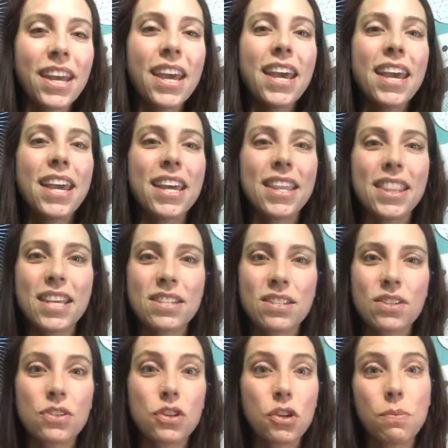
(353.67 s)
in this.
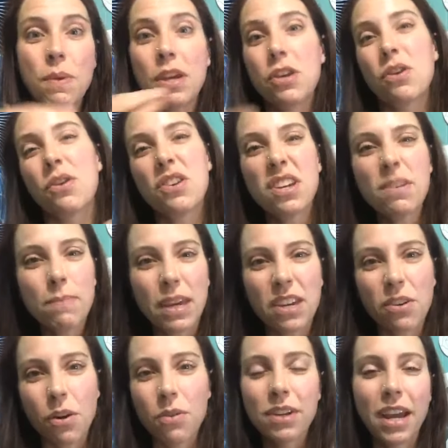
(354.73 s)
So you can pick
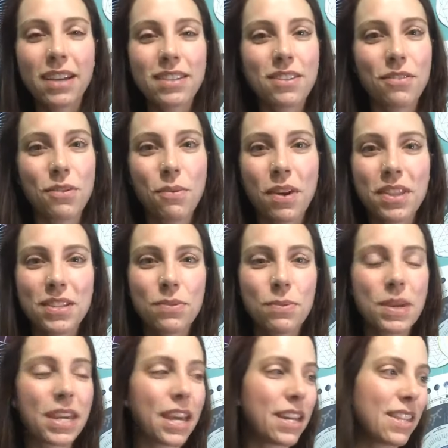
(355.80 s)
your own decks if you want this
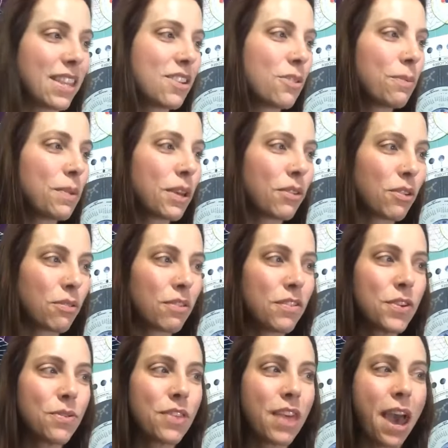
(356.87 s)
weekend, and then you'll be able to
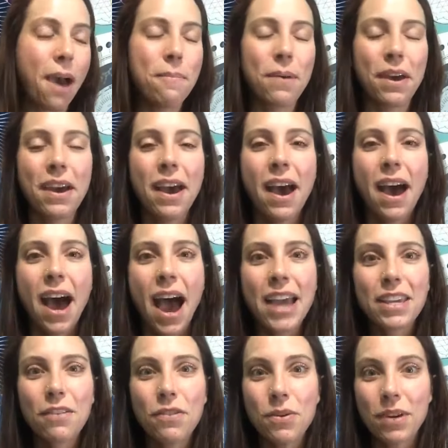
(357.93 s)
review that. But I
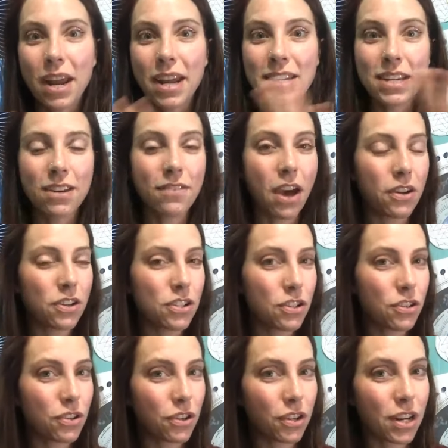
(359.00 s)
give you an idea of how to do
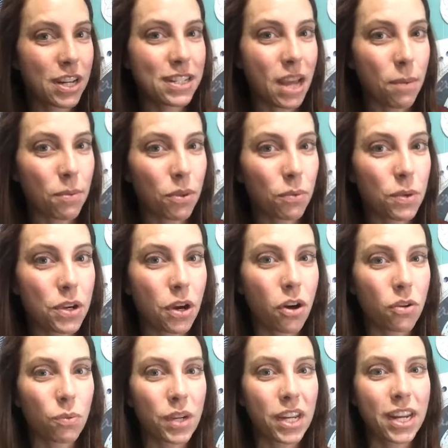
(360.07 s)
your in-depth
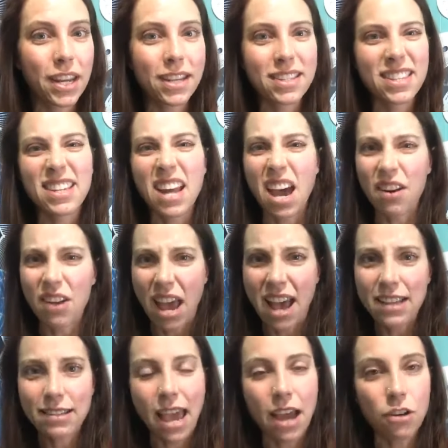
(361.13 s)
3-card readings, and then how to
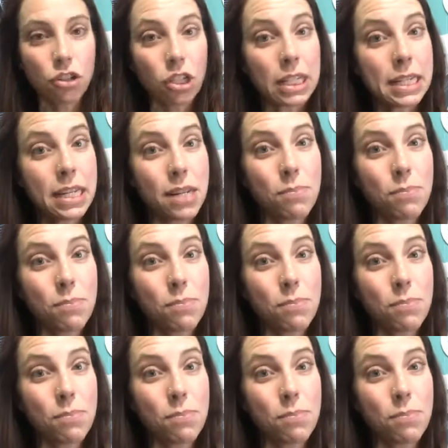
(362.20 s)
ask actually deeper